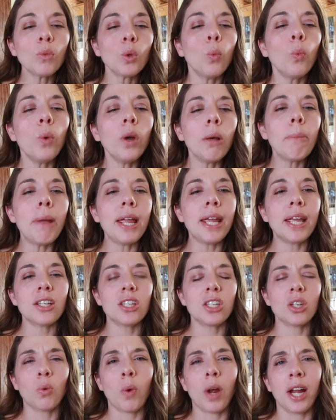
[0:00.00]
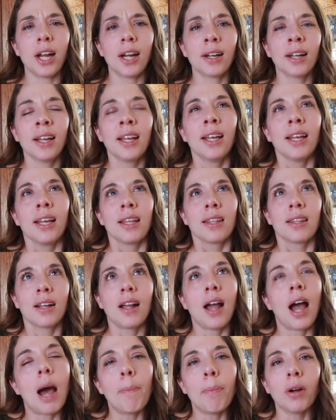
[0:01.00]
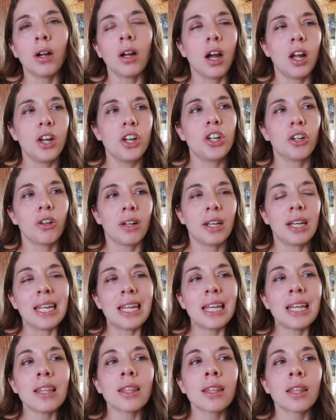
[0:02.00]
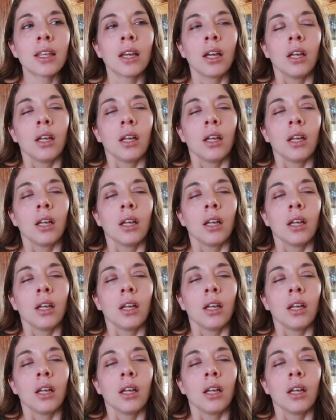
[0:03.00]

will make it to where the copper underneath